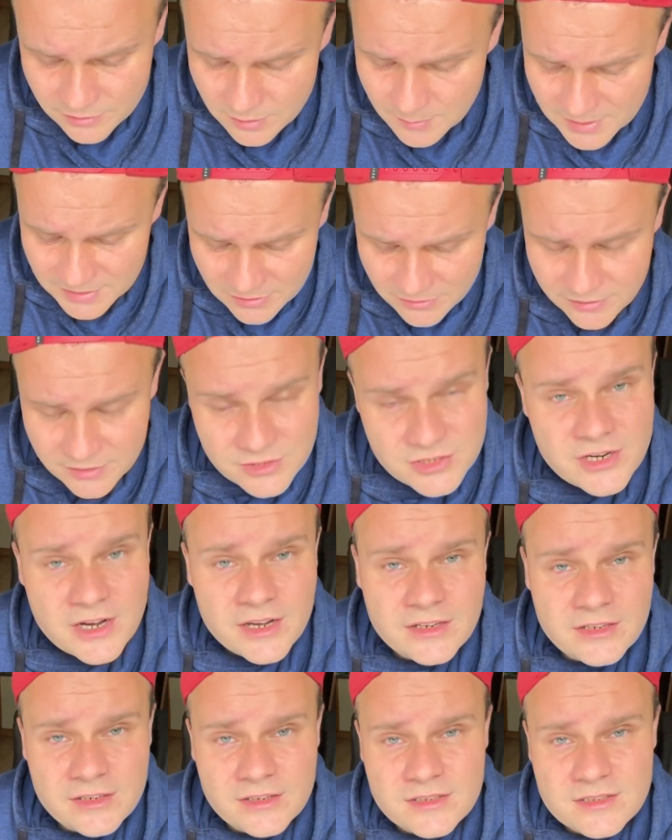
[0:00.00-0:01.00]
the Mandarin
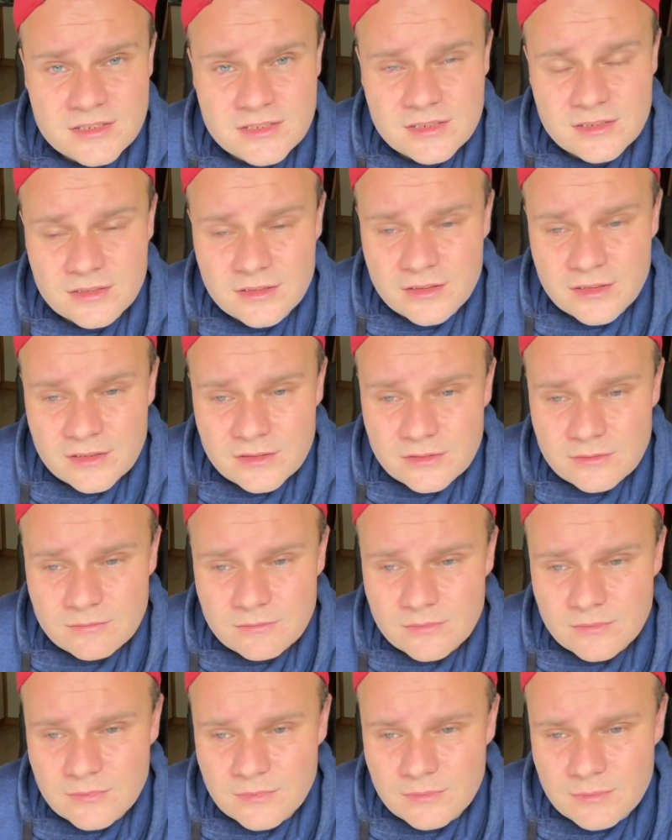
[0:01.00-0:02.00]
Chinese, then
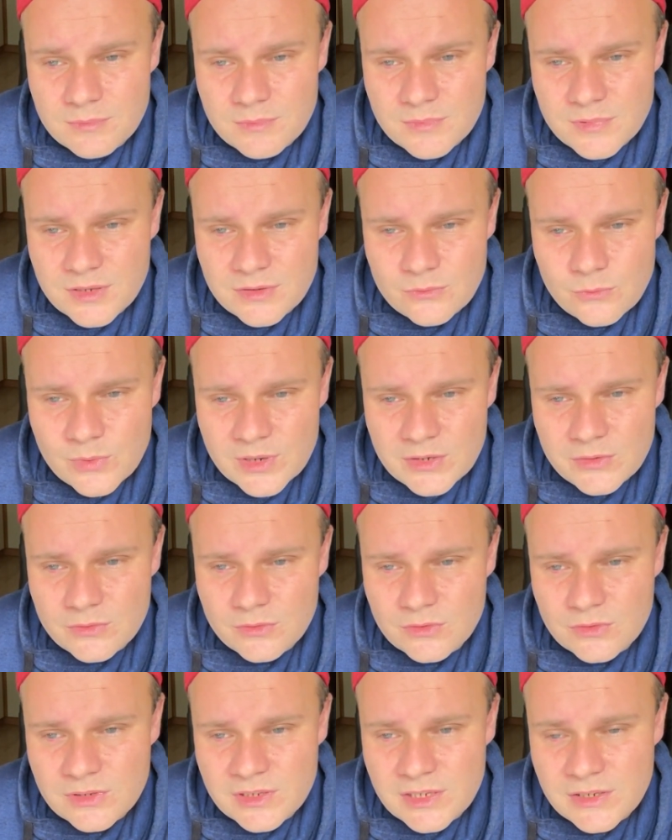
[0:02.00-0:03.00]
when you
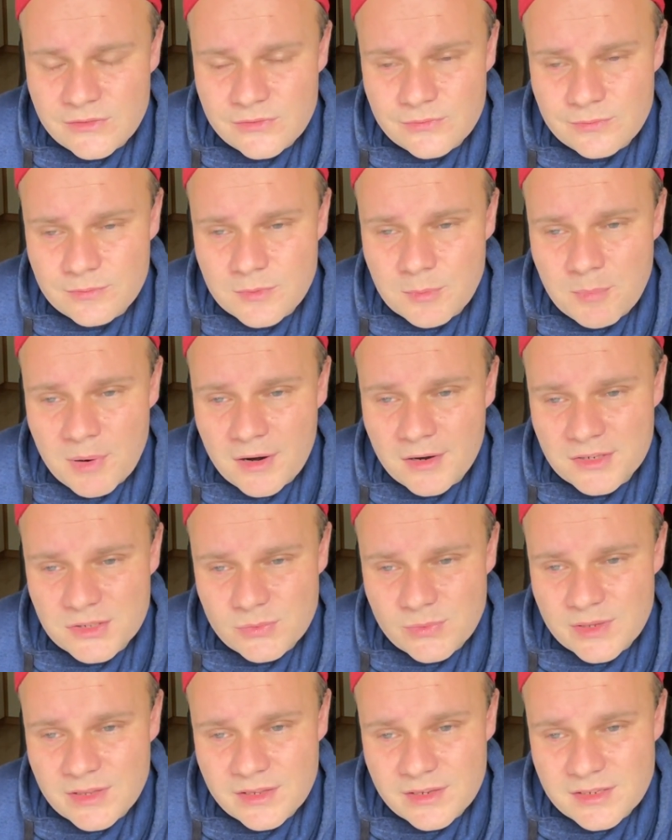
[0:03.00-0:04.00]
leave the parts
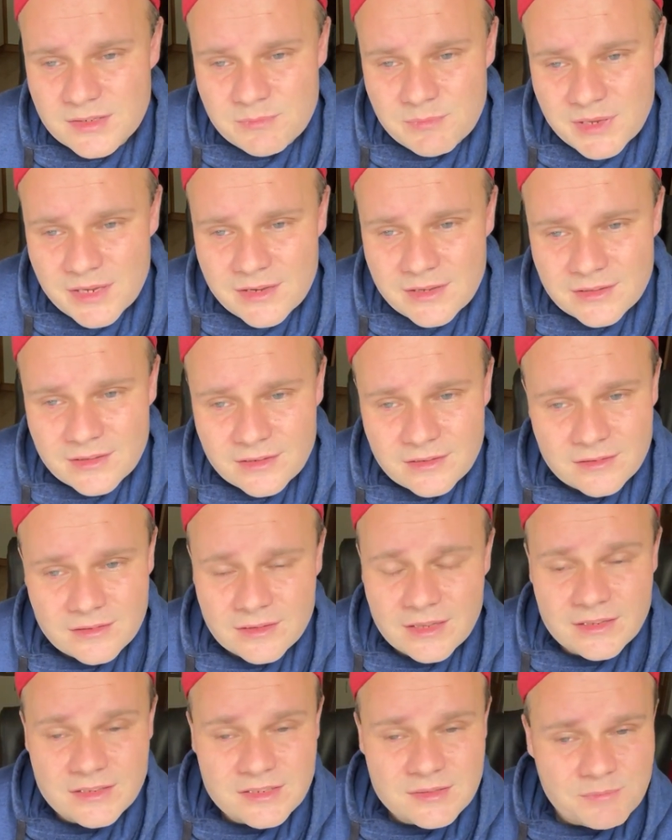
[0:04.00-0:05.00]
where they speak it and
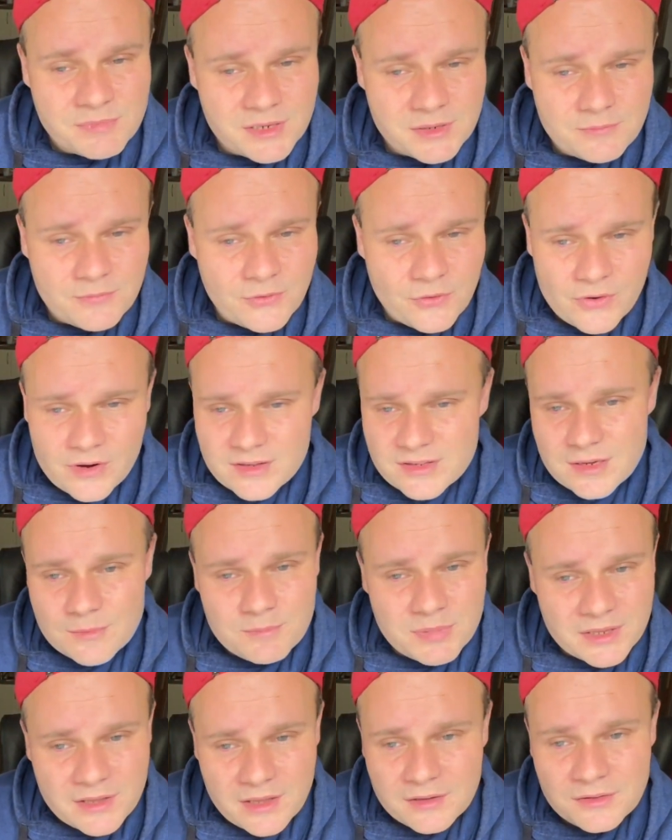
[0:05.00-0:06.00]
they speak, for
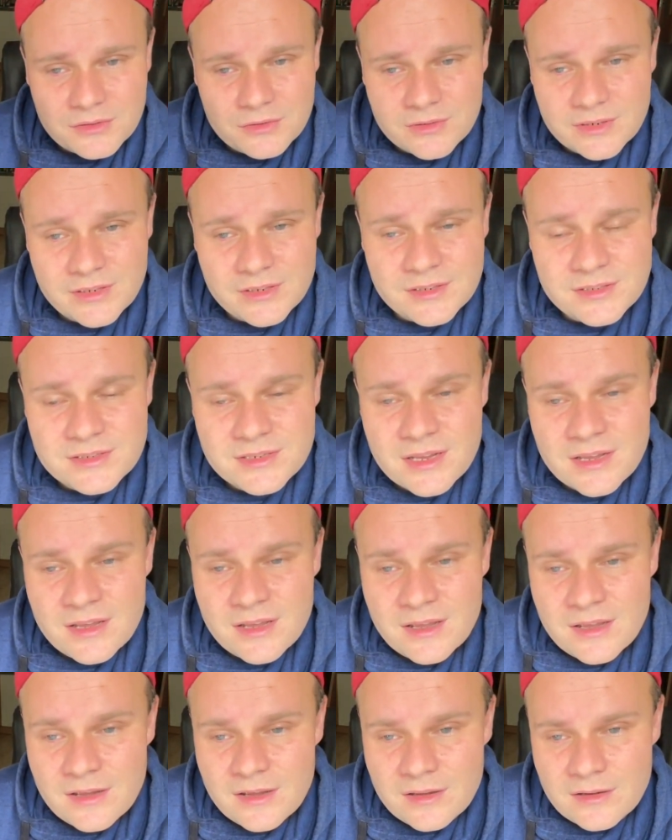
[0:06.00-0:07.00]
example, Cantonese,
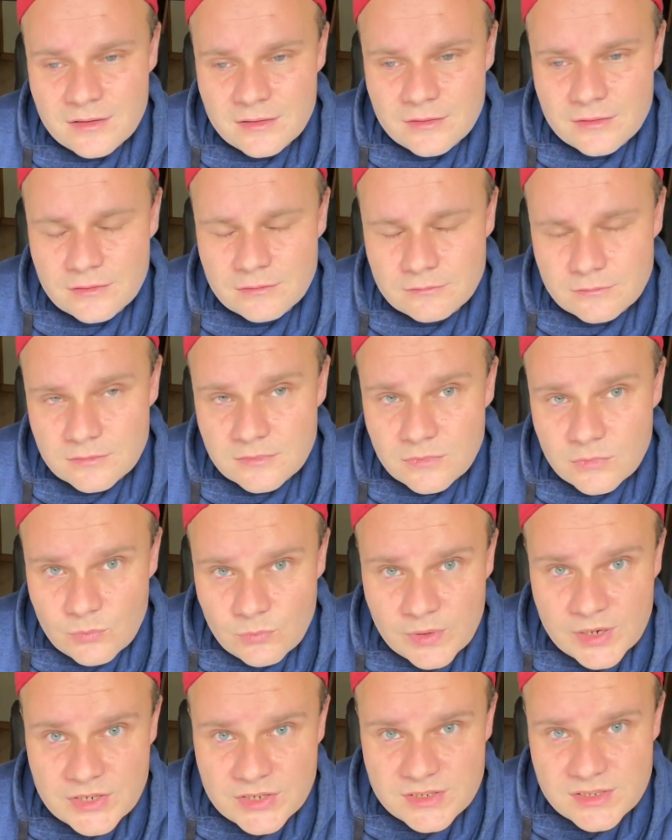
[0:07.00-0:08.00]

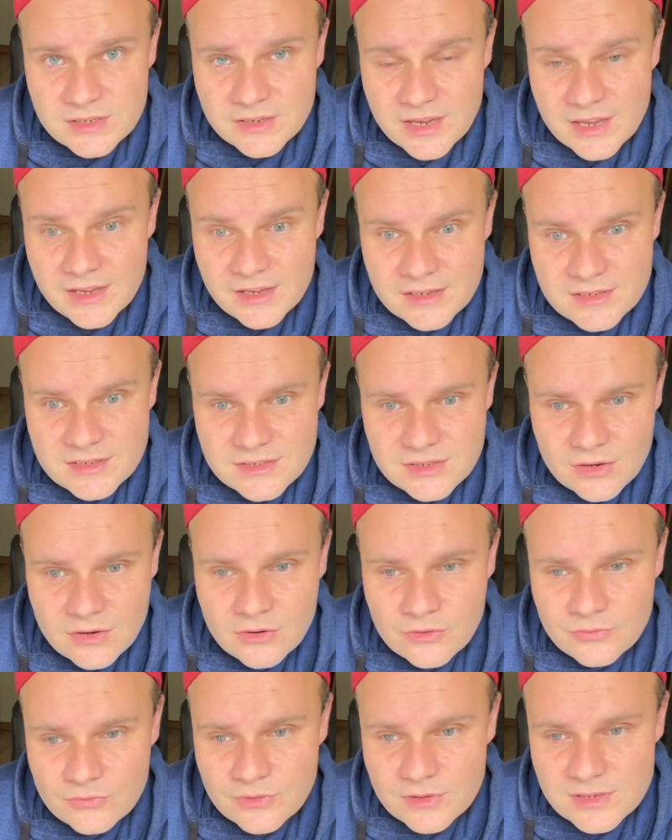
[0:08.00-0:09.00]
which is the case
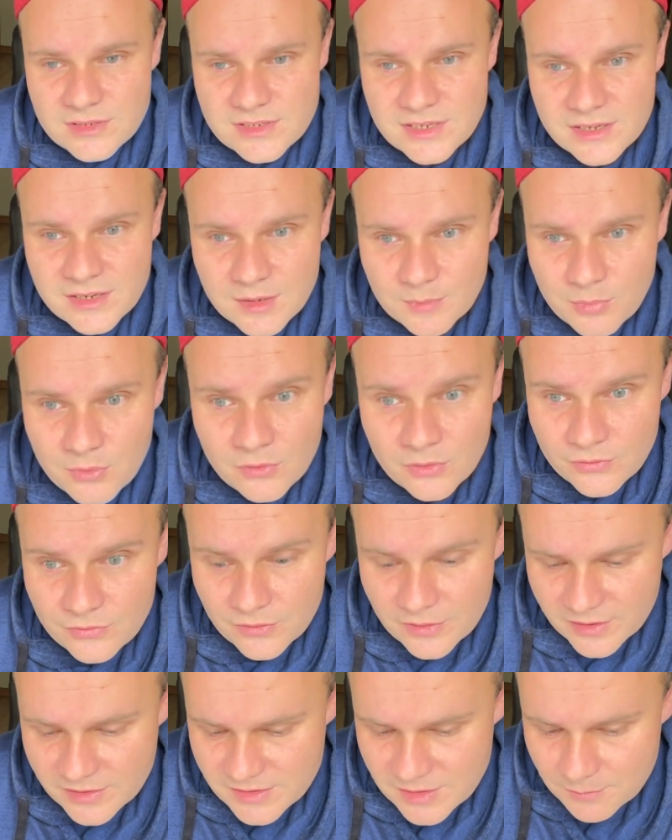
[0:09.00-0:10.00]
of Singapore,
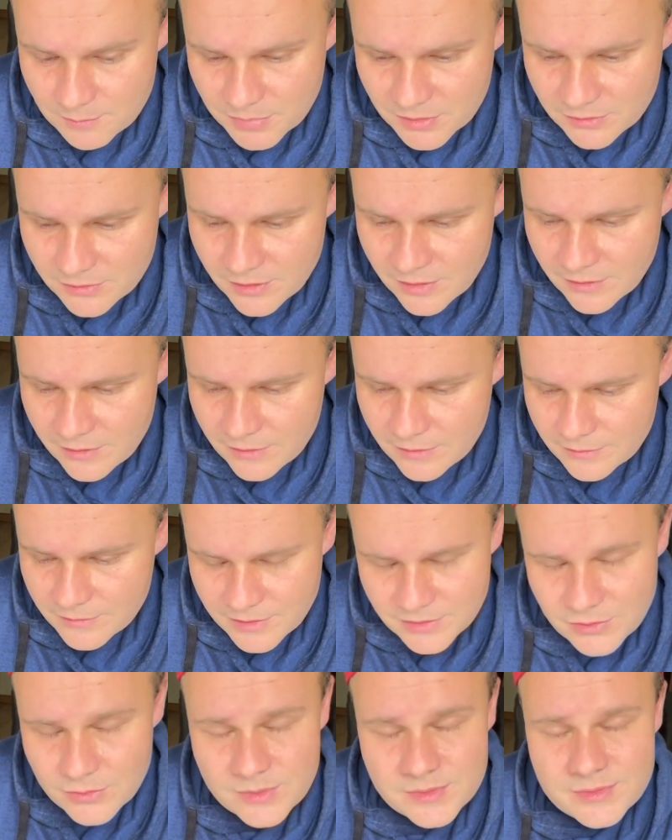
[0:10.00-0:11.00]
for example,
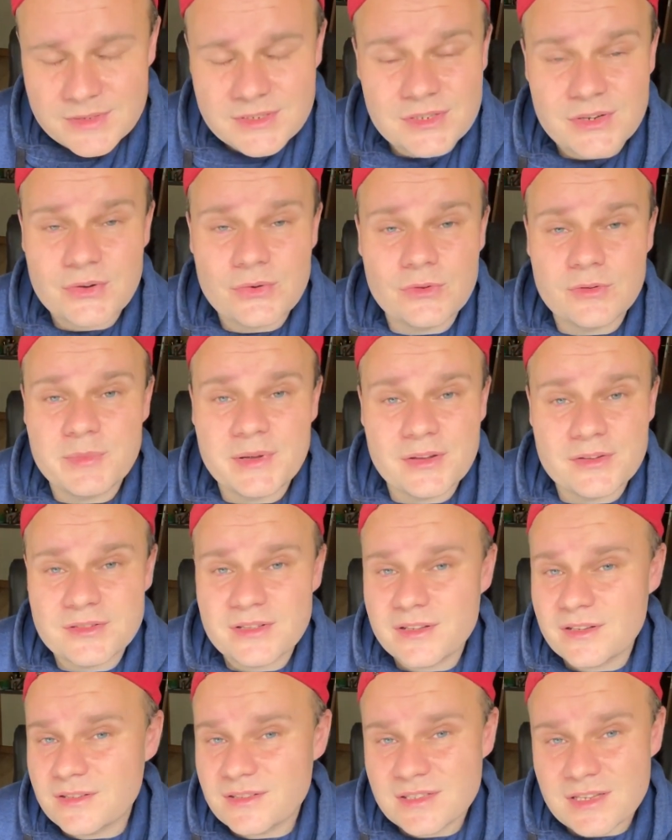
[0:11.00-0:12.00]
then you're screwed because
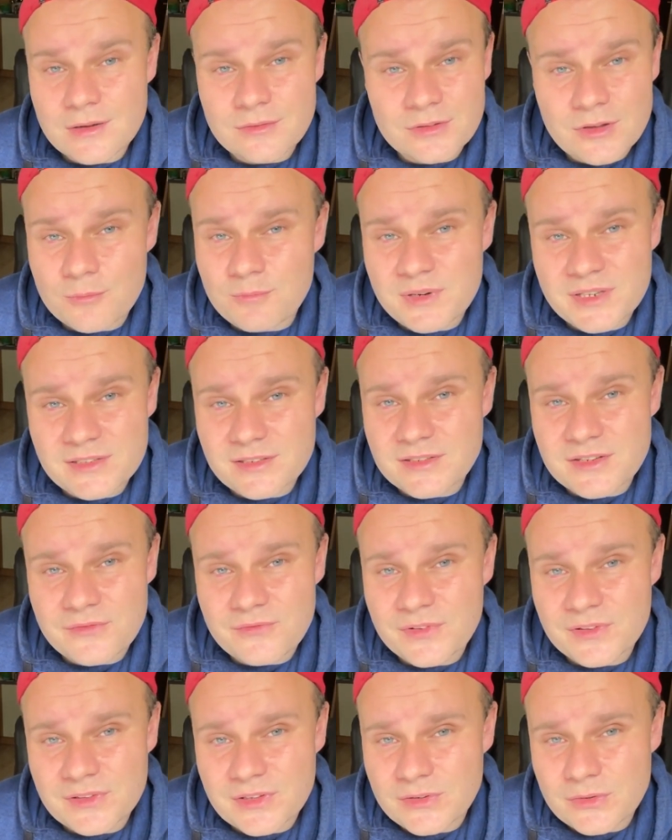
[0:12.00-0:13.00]
they sound completely
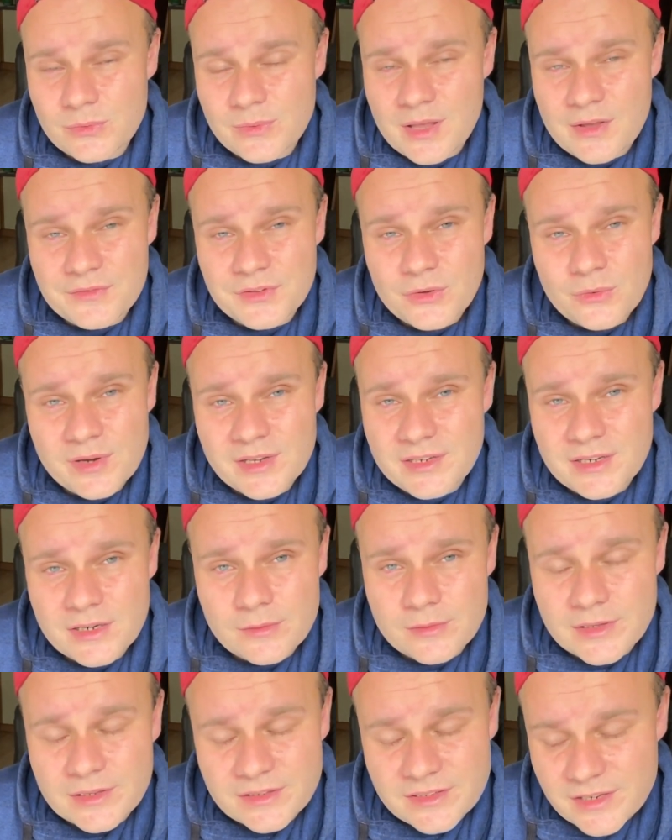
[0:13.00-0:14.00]
different and you have no idea
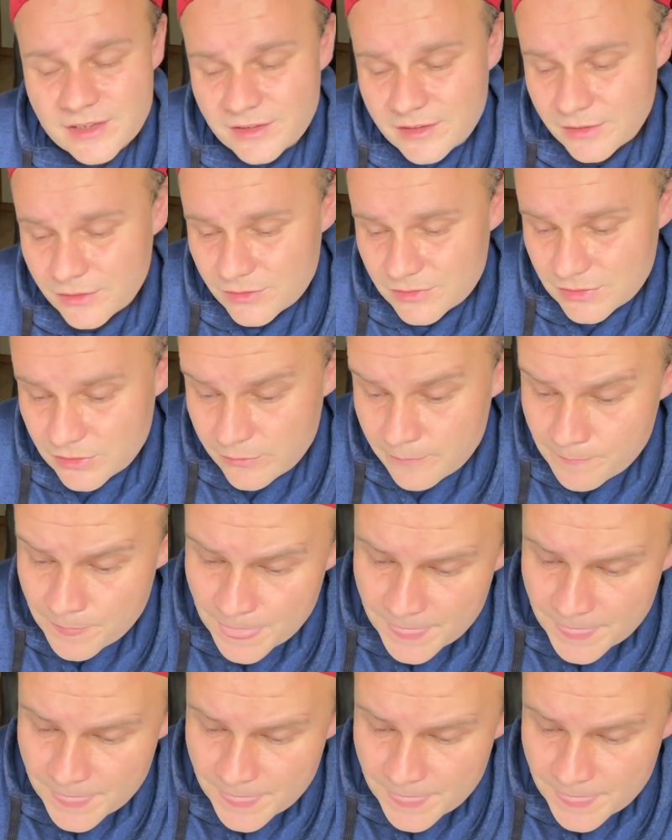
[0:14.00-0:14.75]
what they're telling you. So